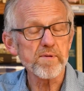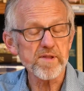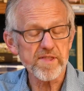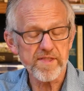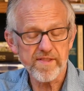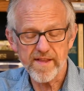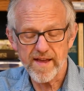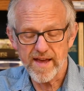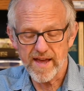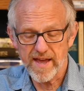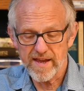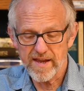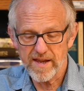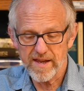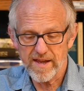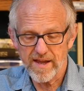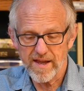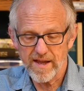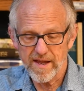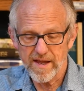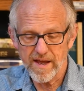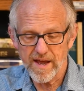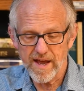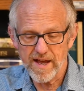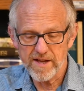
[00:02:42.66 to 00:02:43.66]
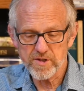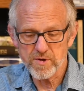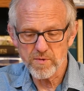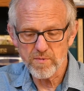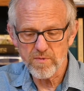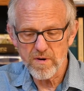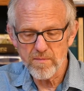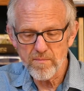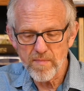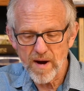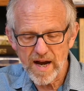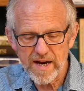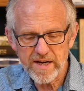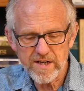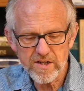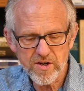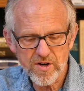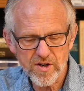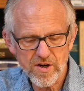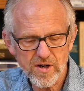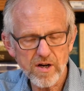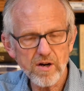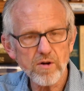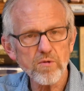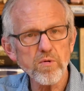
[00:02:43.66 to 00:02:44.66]
day, as a
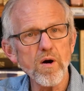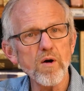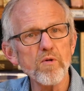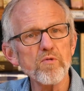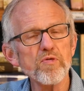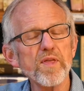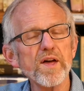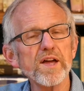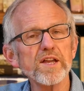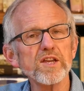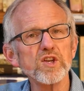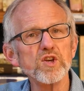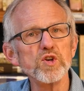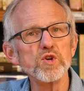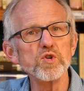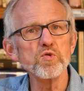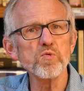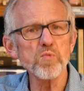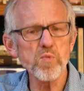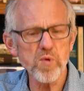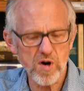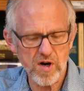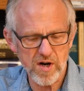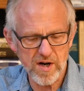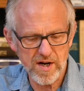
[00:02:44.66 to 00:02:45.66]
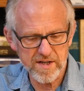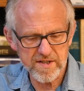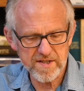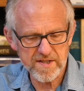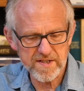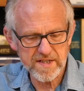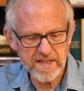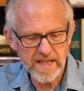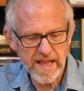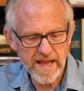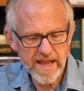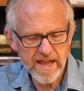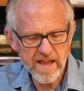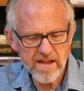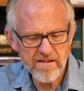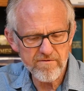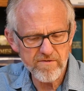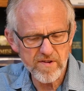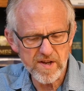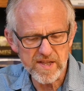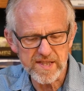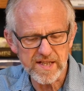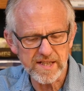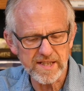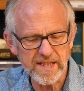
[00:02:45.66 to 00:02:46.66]
reminder, quote, that you were a slave
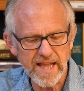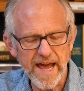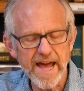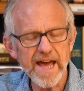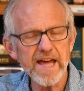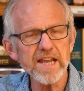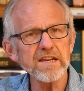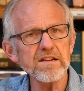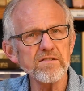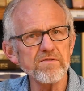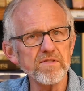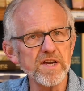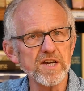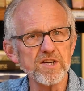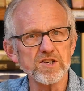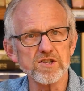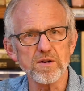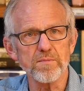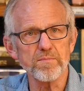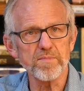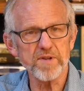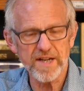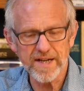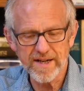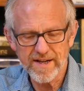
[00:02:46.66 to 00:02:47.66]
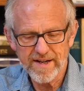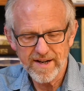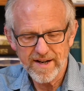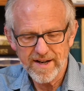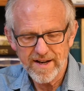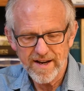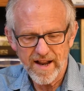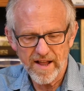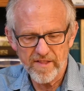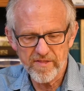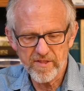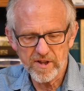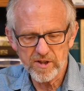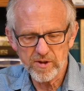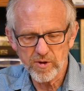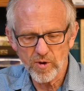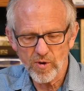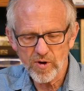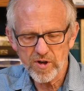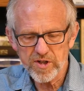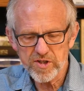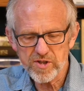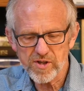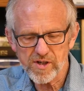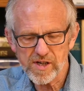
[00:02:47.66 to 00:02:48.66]
in the land of Egypt, and the
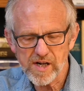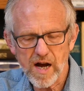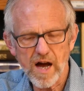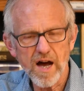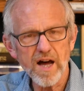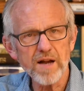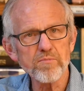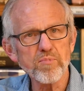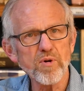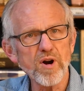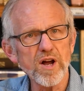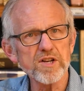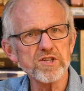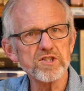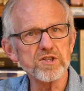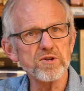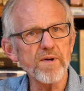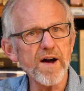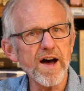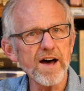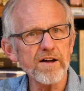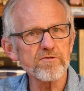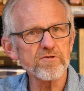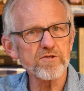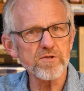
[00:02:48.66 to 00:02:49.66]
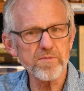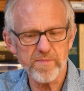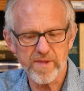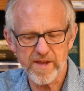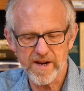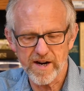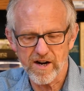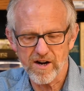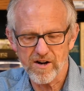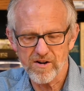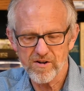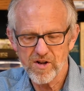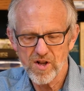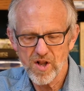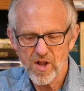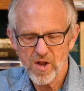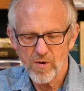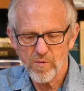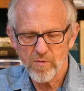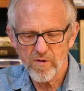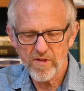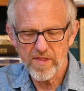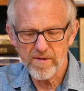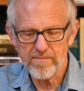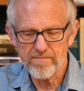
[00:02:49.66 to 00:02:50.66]
Lord your God brought you out from there
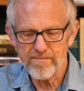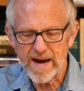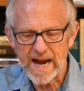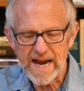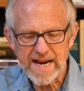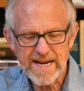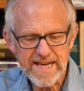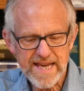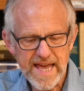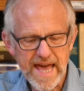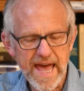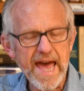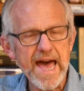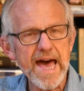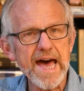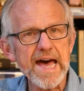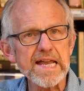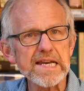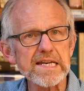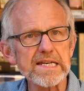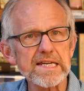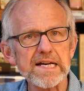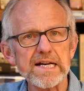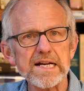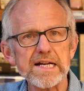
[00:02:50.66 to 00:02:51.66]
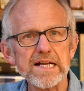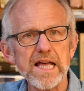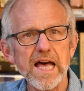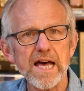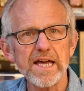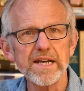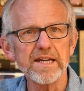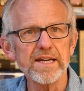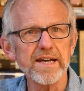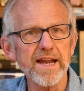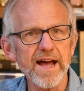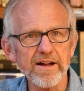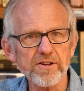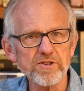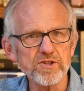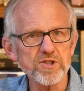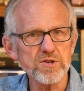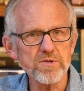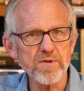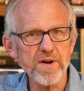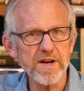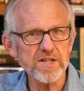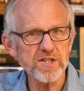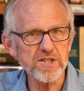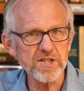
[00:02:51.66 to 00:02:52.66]
with a mighty hand and an
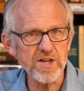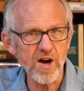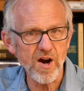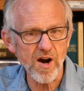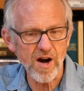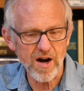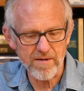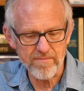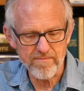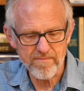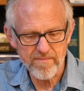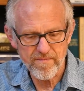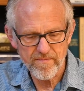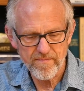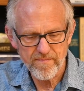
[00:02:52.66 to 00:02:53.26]
outstretched arm.